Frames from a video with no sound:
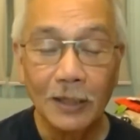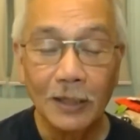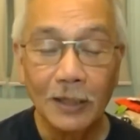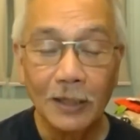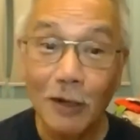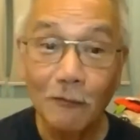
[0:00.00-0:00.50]

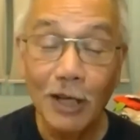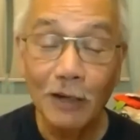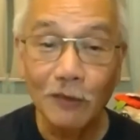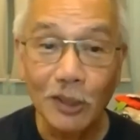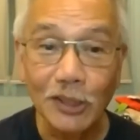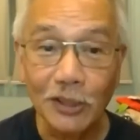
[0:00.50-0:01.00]
So that's why we
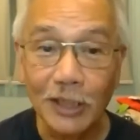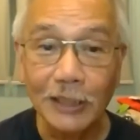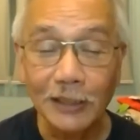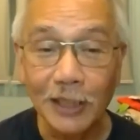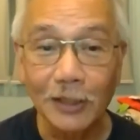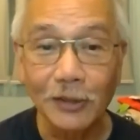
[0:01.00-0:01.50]
have
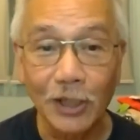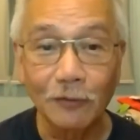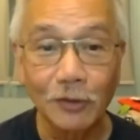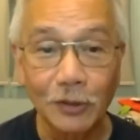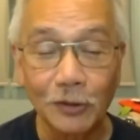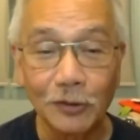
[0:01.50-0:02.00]
consecrated
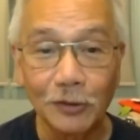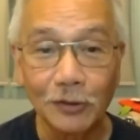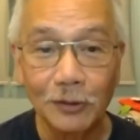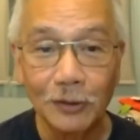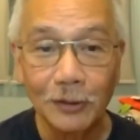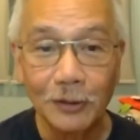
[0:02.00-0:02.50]
ourselves
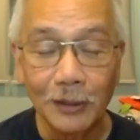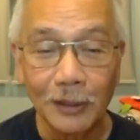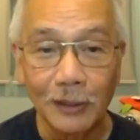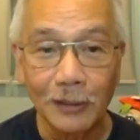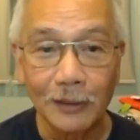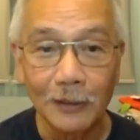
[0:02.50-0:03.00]
to
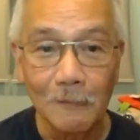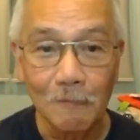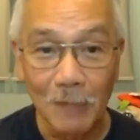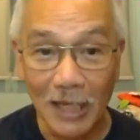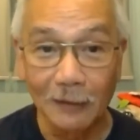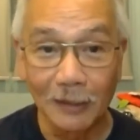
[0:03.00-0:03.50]
uh,
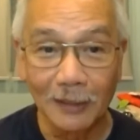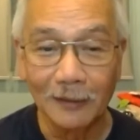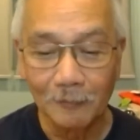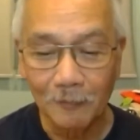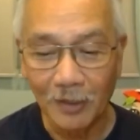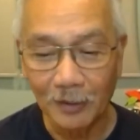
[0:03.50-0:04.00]

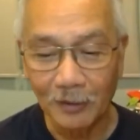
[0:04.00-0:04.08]
Mary.